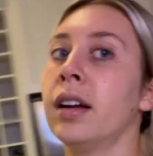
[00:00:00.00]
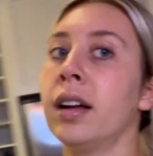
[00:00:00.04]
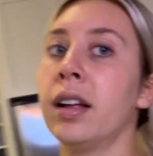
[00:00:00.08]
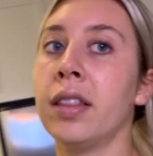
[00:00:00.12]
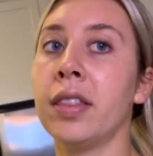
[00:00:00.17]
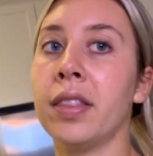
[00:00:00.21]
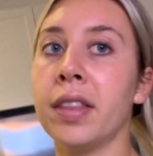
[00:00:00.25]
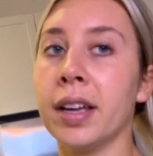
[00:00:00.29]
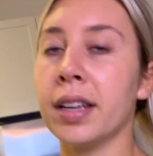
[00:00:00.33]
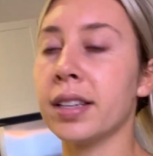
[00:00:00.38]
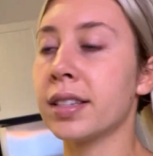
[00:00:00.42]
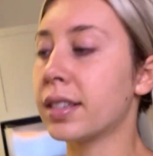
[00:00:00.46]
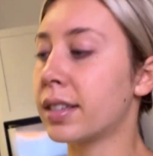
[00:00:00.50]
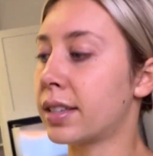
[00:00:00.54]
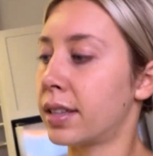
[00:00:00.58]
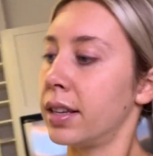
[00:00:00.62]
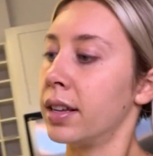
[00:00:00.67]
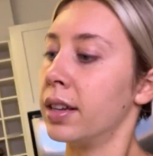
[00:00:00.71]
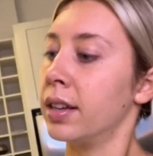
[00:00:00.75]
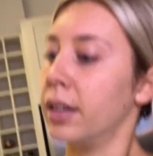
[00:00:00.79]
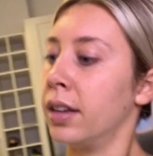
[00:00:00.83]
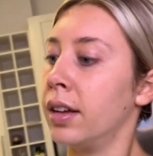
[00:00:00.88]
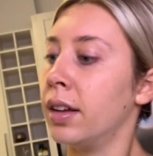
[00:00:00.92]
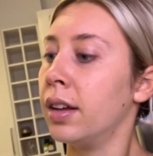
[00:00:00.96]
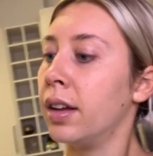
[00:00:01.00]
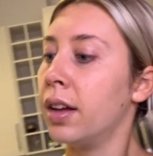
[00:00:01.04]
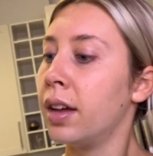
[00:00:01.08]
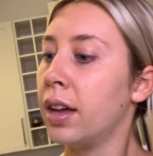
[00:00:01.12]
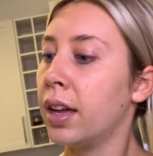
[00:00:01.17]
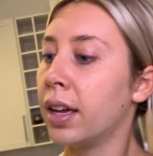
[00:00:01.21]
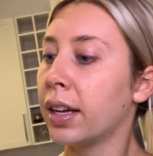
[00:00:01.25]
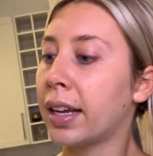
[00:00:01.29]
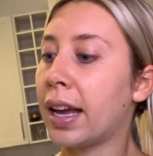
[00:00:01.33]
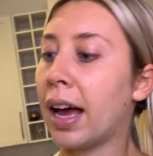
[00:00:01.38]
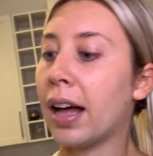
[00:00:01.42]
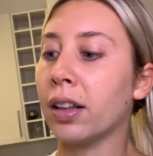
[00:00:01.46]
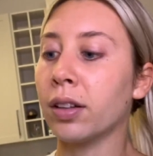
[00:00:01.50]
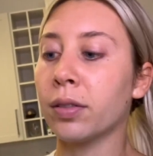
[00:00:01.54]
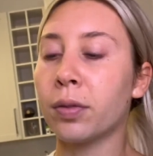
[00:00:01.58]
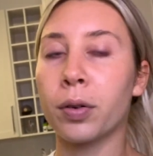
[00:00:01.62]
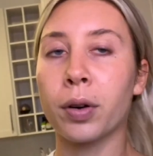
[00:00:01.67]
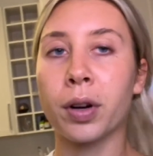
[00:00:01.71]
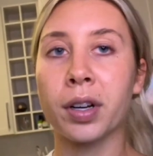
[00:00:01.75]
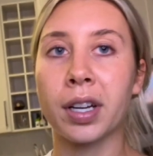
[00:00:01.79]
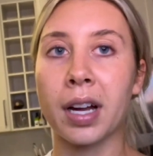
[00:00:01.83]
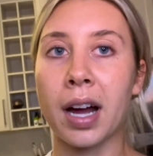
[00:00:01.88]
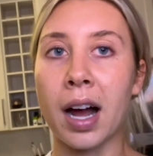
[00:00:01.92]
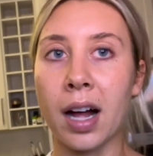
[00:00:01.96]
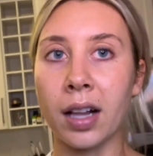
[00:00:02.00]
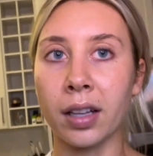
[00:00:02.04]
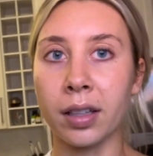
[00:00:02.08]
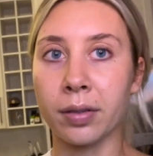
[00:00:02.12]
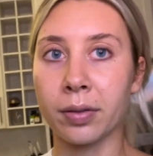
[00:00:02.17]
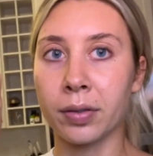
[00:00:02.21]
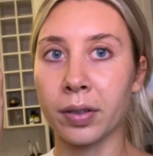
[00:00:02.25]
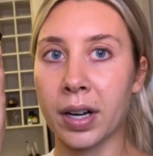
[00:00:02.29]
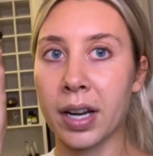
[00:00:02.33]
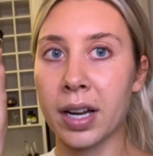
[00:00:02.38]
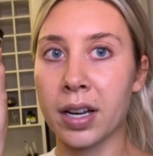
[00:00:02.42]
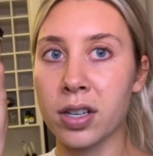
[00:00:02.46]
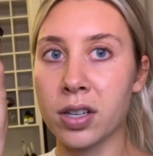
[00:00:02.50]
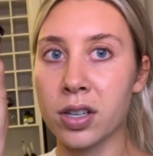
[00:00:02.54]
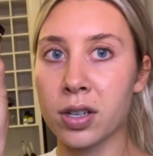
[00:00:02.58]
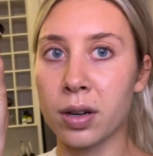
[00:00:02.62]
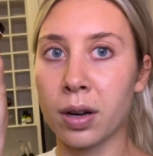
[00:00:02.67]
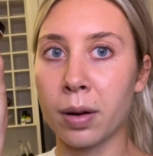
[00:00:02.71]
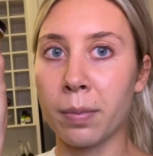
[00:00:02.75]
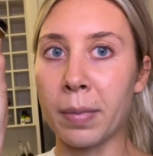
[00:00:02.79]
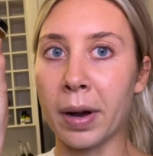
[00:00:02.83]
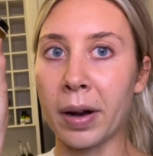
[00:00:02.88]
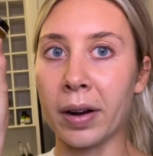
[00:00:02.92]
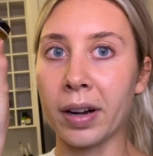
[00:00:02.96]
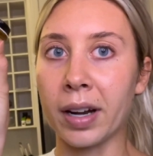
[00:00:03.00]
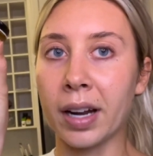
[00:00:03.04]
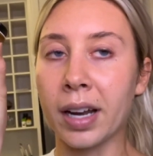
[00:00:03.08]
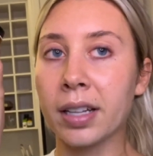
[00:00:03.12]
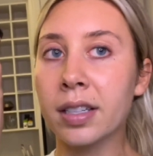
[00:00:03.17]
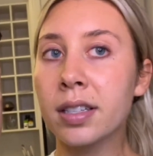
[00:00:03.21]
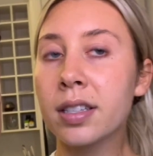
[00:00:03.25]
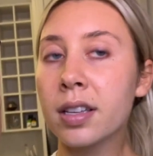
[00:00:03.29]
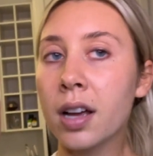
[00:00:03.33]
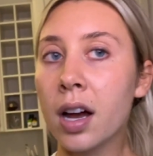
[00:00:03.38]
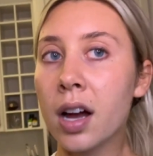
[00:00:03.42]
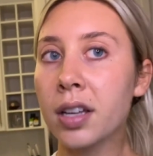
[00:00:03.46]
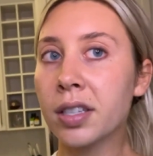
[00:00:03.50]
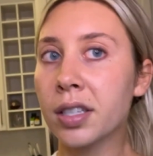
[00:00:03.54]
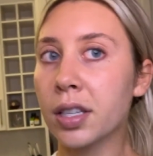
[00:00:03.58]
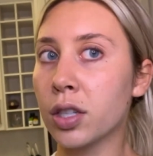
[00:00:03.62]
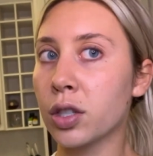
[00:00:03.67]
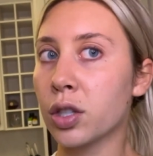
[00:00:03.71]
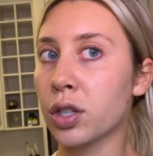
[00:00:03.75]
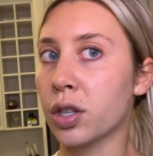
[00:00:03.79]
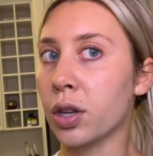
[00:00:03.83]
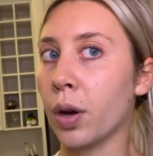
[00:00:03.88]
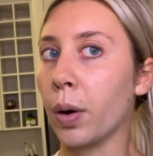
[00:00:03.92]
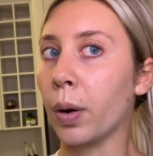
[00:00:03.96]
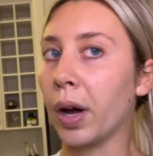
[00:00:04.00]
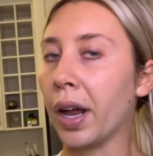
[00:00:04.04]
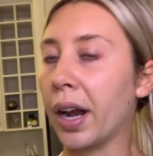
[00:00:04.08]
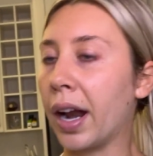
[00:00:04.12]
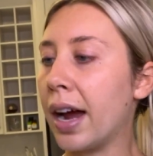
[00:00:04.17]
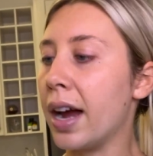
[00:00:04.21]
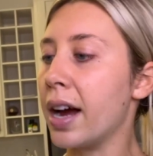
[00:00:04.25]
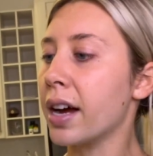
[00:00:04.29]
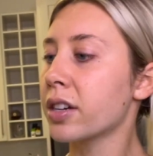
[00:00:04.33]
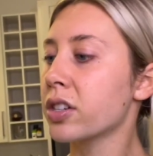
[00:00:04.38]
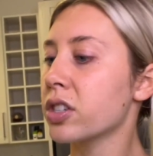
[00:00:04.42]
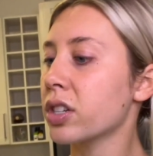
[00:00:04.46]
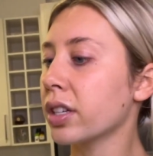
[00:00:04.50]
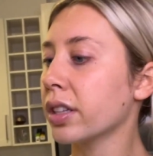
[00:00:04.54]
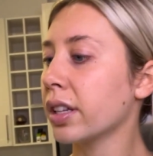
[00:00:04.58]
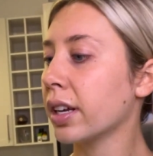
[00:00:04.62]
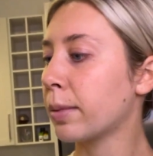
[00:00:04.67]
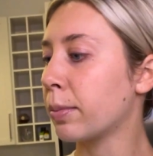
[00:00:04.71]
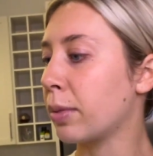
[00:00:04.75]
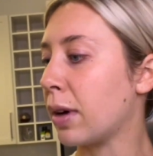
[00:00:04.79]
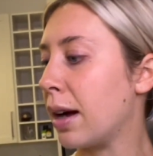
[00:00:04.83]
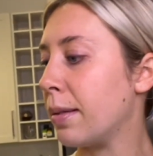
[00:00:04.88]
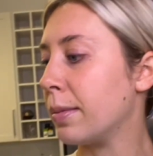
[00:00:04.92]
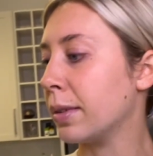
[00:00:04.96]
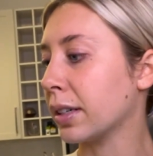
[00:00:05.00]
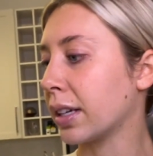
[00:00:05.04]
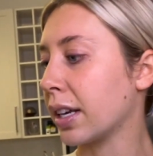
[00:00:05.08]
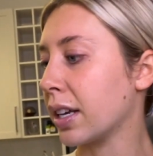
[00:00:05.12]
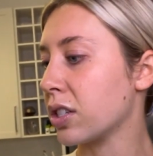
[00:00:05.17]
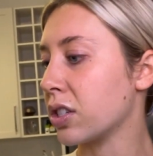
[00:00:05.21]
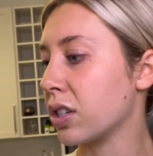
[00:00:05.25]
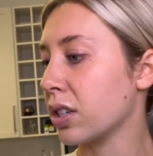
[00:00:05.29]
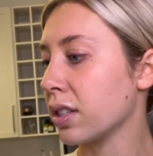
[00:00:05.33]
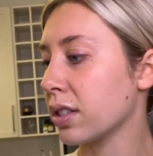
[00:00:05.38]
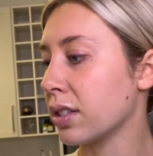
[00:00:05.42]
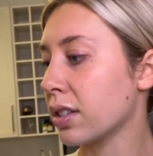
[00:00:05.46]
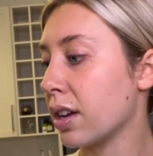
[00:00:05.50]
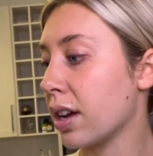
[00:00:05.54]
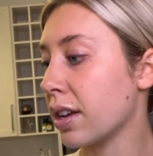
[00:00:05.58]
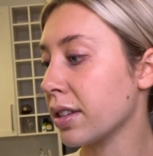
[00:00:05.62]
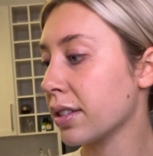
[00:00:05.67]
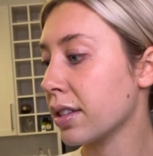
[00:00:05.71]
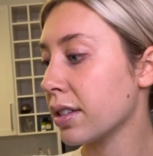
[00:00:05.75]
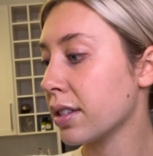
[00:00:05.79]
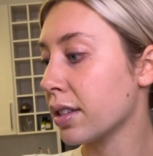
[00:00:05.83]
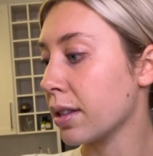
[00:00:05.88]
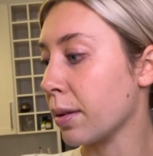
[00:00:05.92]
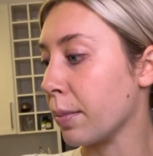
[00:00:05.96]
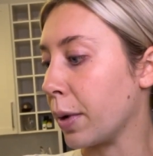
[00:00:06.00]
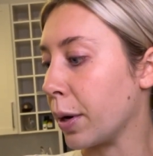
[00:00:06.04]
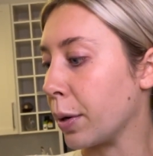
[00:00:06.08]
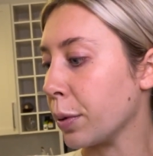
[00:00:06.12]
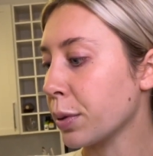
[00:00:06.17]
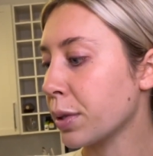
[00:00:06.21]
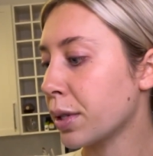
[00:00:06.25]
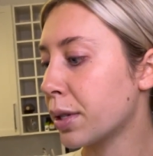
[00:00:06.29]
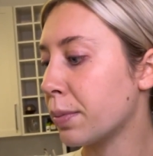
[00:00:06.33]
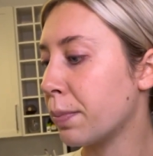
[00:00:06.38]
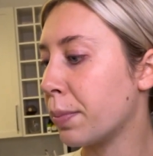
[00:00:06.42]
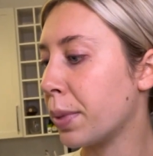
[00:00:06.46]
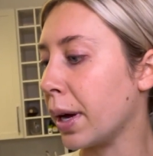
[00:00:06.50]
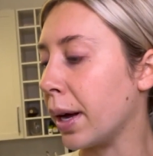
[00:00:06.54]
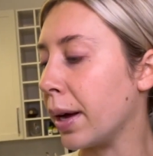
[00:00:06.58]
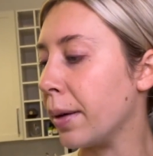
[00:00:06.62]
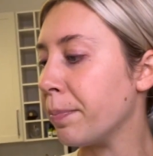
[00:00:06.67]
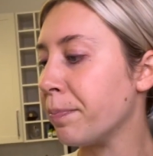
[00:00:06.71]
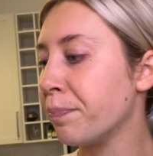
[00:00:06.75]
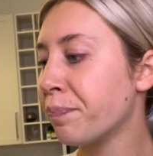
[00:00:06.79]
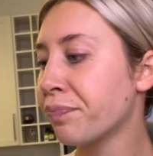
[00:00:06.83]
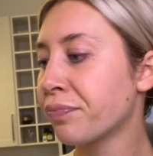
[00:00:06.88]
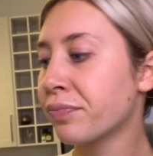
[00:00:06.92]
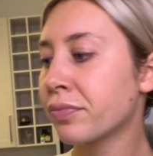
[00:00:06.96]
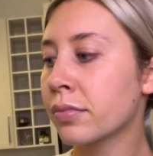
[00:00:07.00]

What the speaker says: this California Olive Ranch marinade sauce. It's so good. I actually like Primal Kitchen sauces the most, but